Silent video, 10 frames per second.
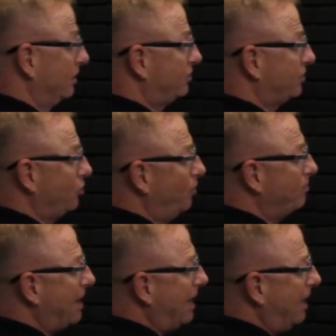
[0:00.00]
So you
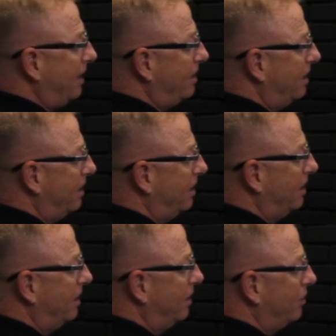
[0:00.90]
made
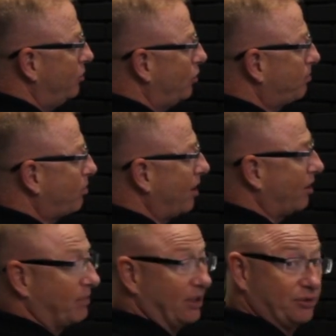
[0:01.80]
your
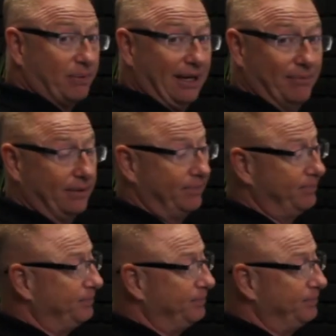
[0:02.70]
prior month's payment